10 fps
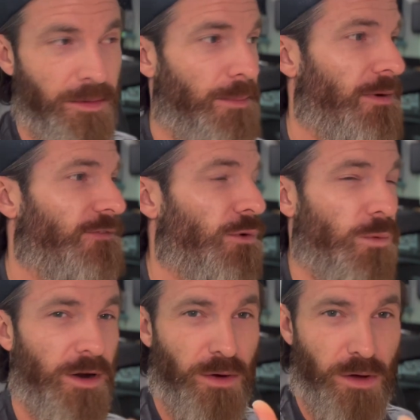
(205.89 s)
But for
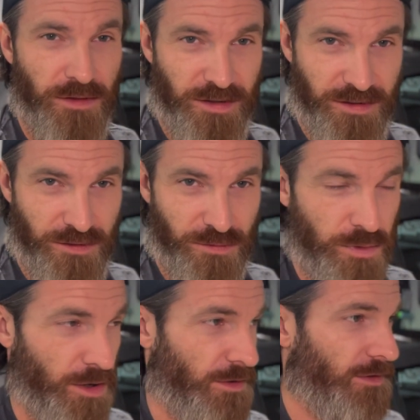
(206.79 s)
what all this is
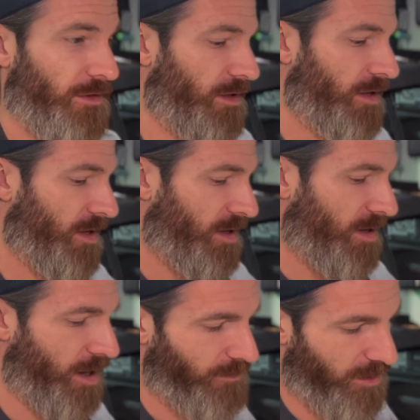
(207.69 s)
worth,
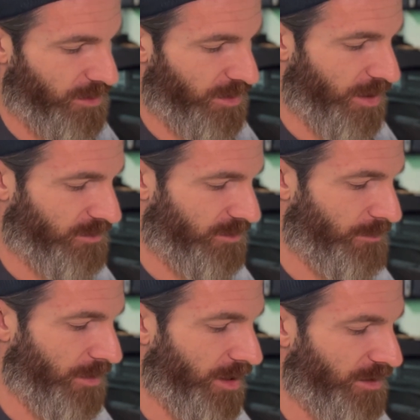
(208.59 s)
I'm going to
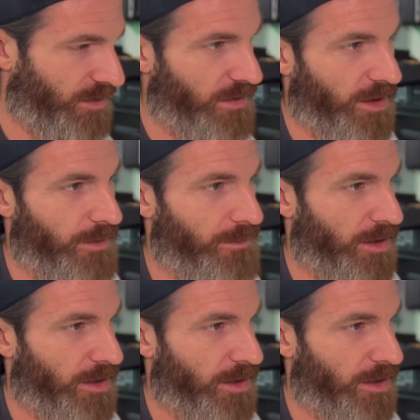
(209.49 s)
estimate that my